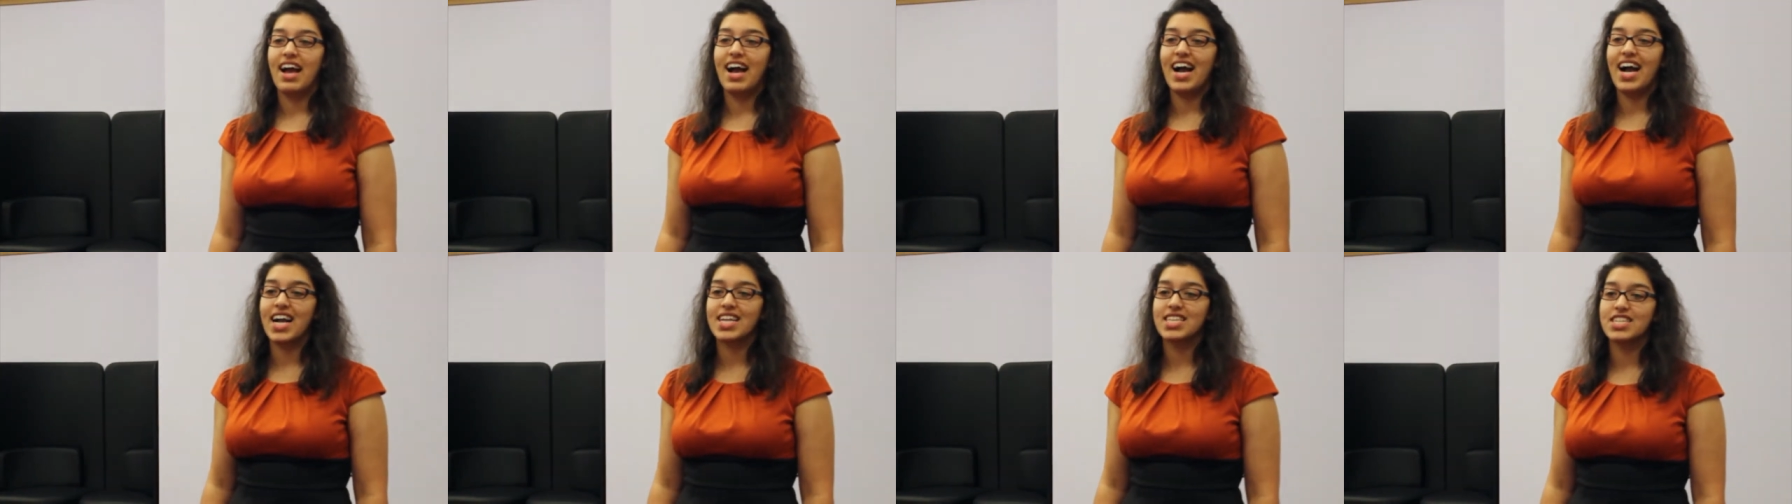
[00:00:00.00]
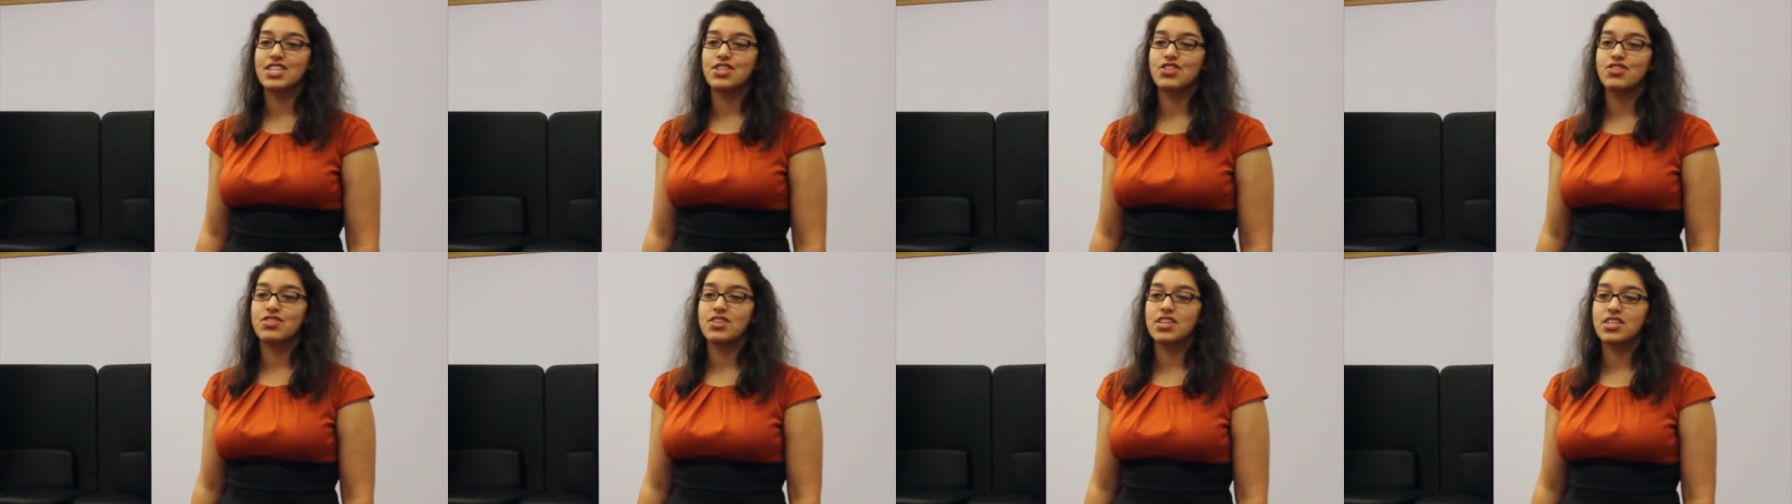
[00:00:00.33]
act
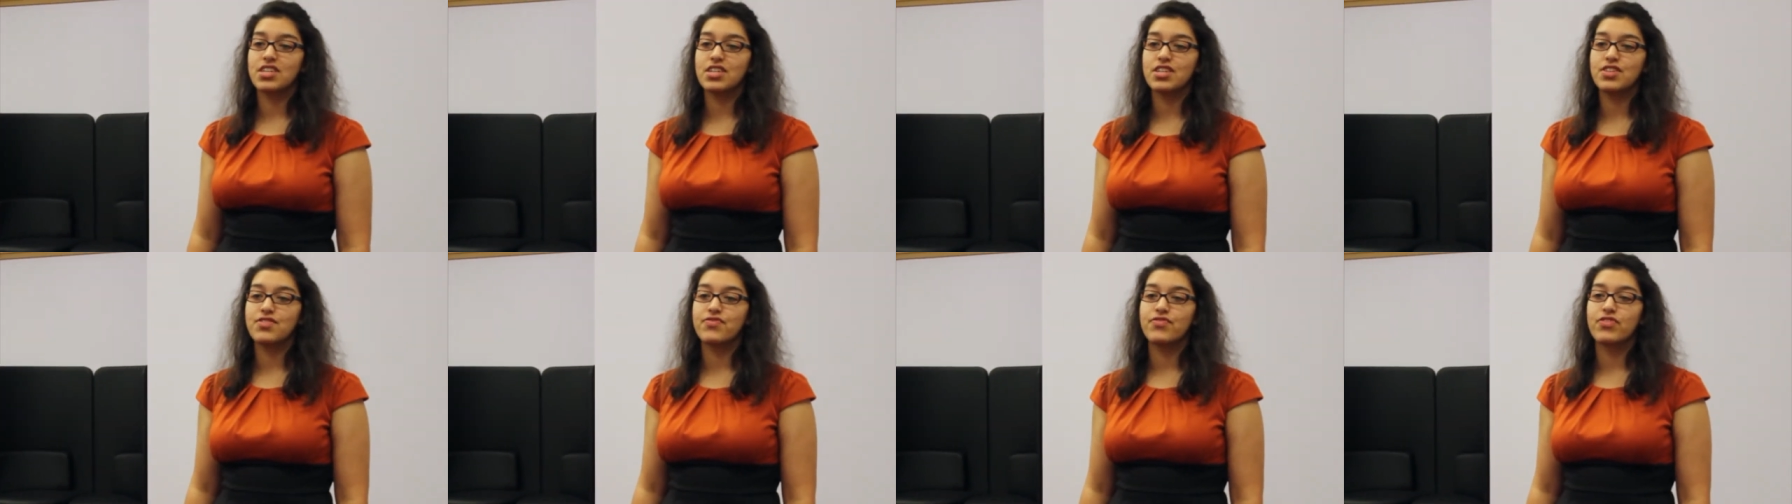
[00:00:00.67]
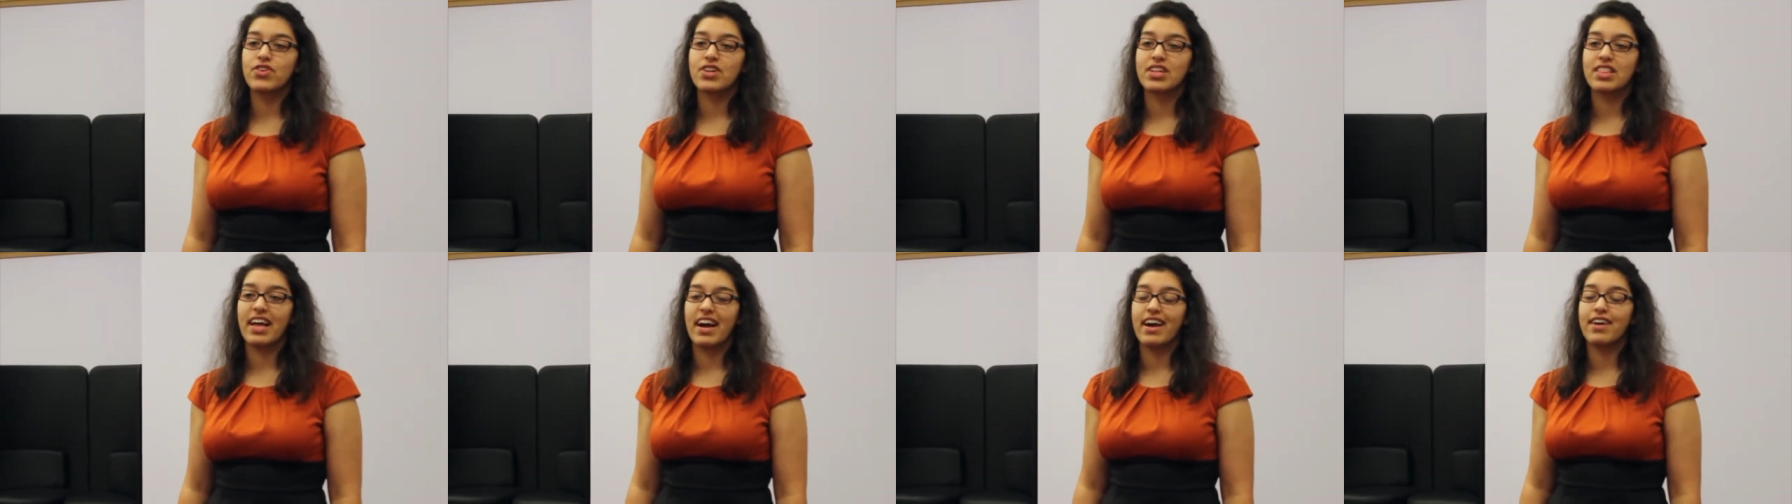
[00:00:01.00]
as triggers
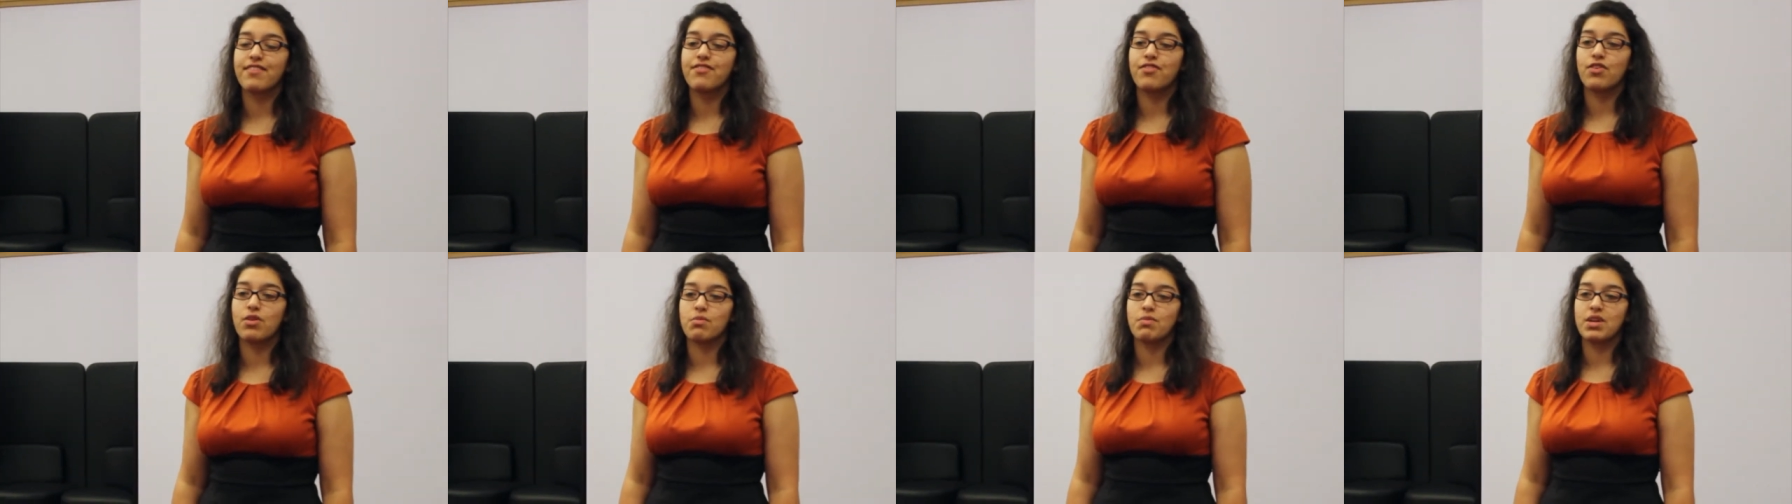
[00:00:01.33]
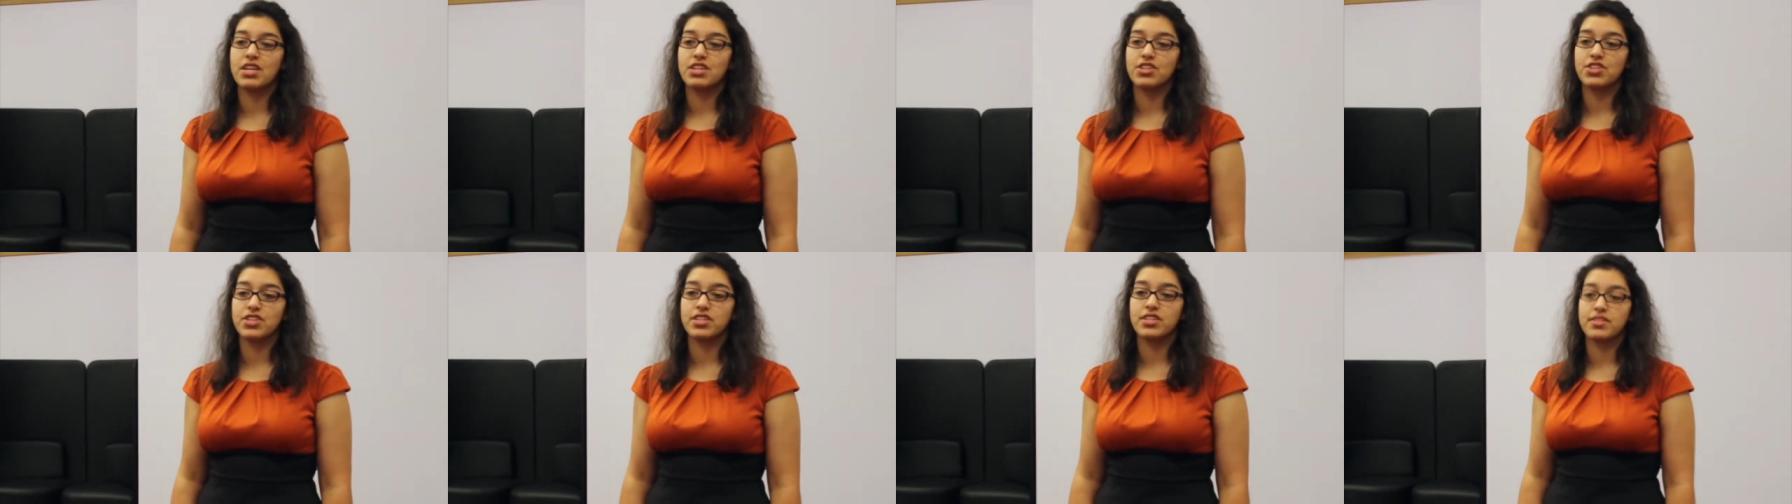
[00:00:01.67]
for cloud
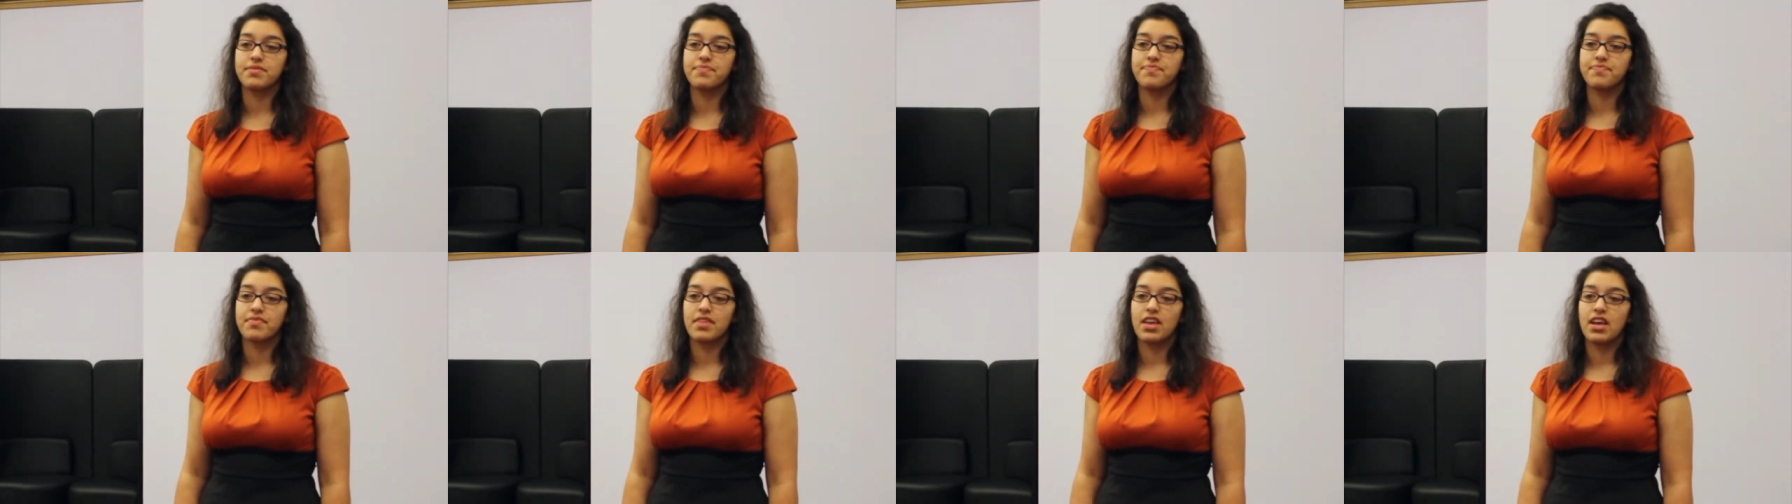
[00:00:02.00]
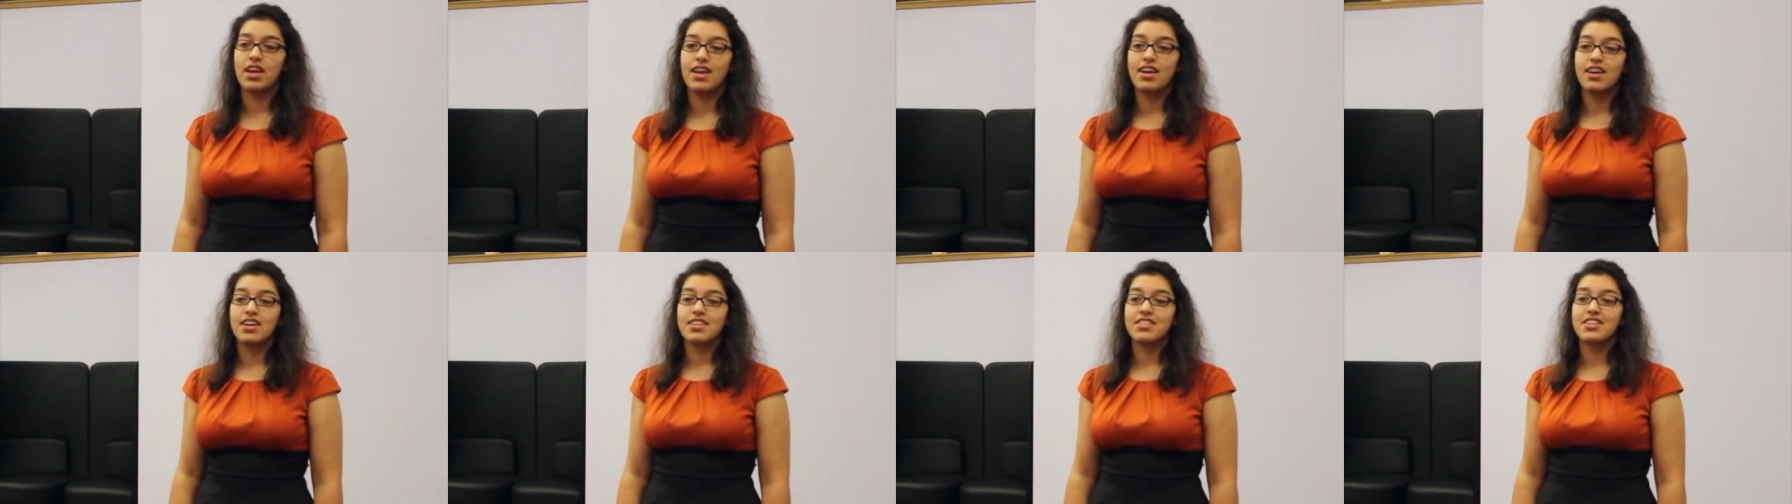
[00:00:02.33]
formation.
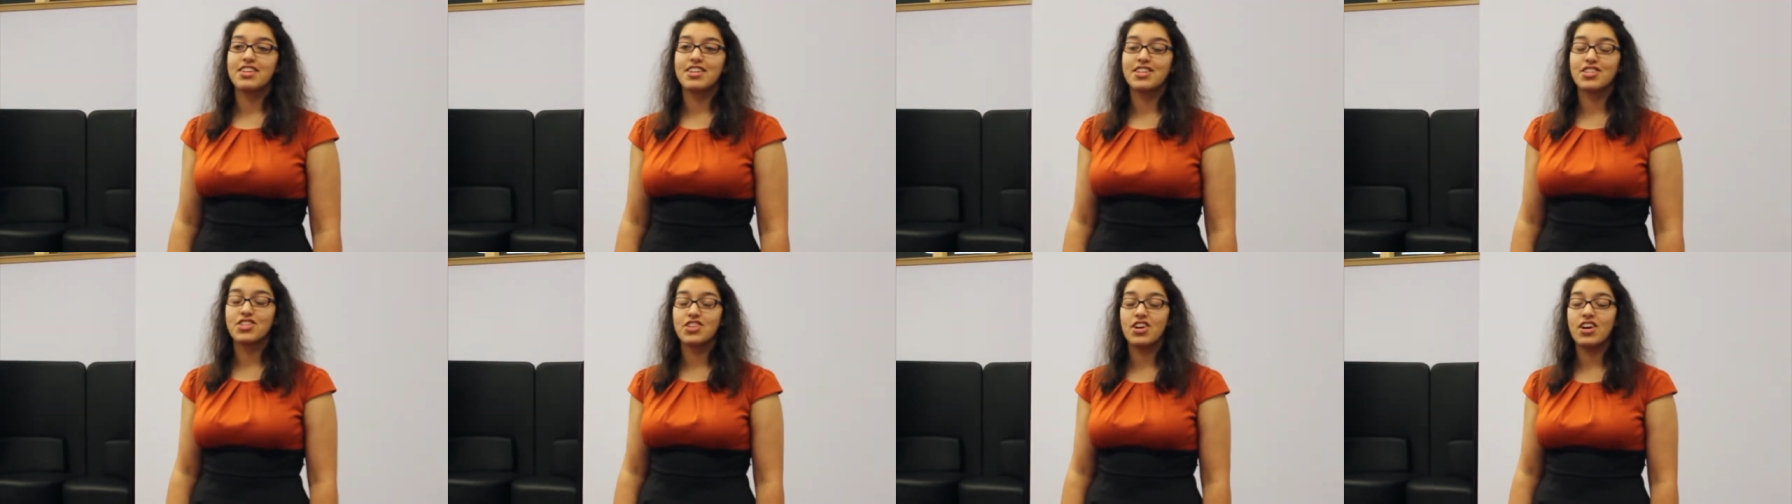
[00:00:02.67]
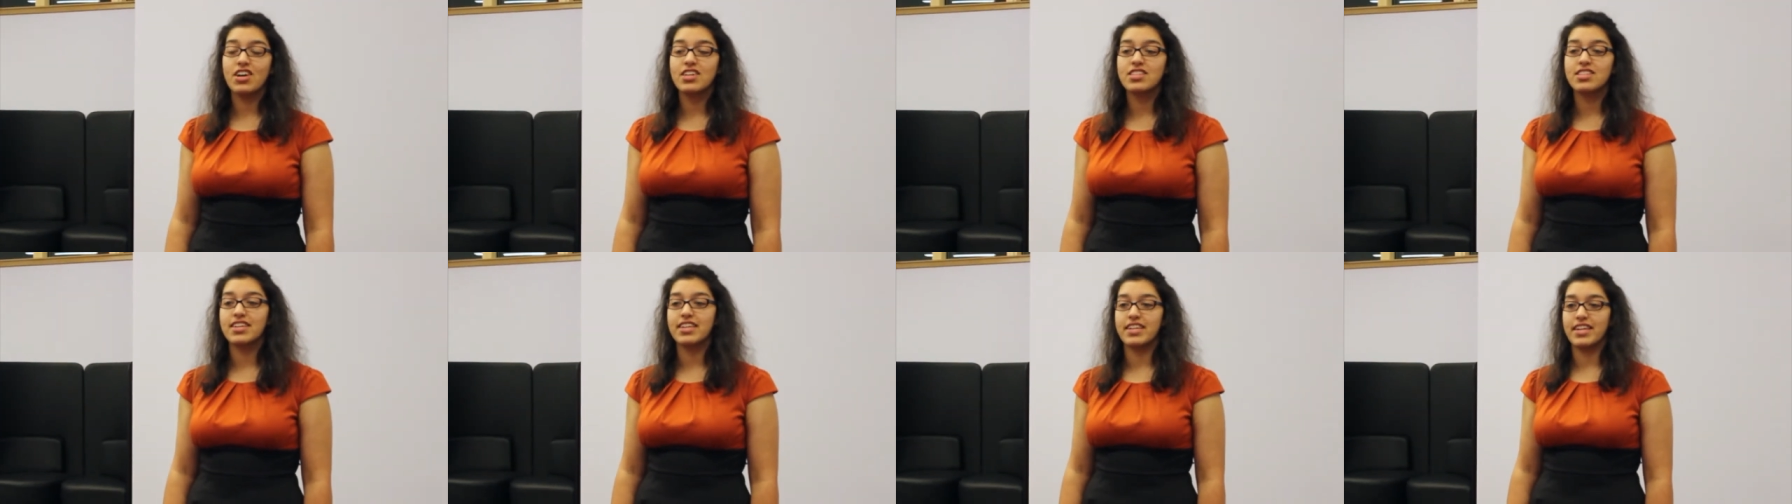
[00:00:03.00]
The
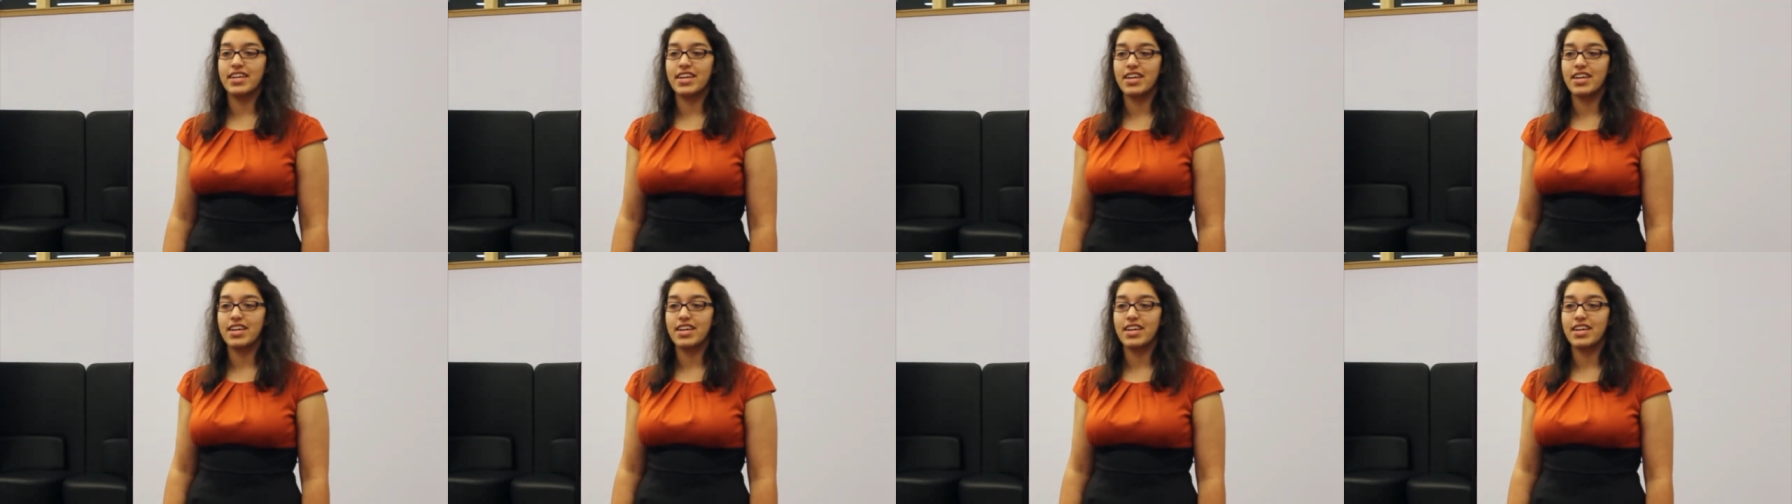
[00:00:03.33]
exhaust in